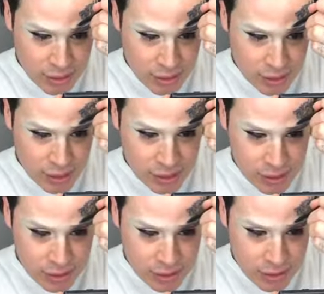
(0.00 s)
Sus.
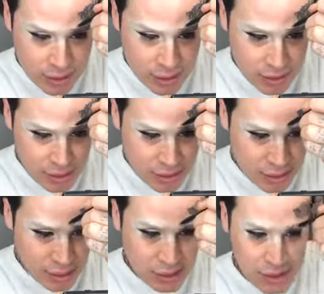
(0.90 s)

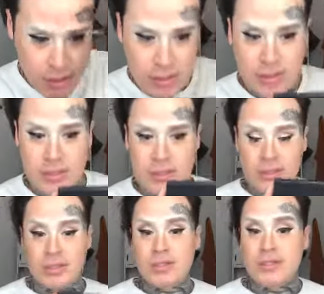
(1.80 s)
Sus.
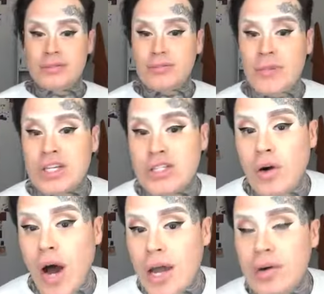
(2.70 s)

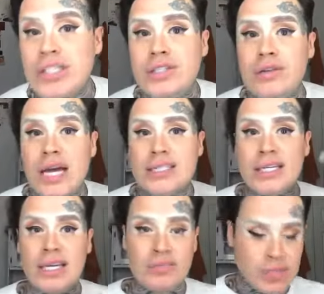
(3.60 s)
So I always do that
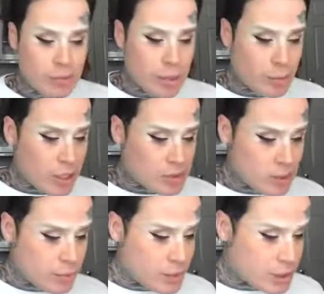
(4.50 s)
to even up my brows a
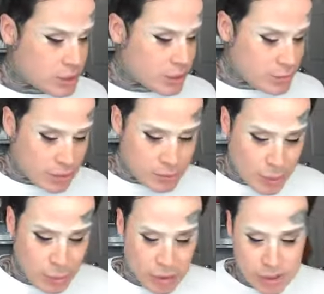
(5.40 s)
little bit because sometimes
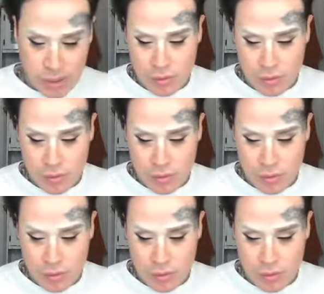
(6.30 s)
my brows get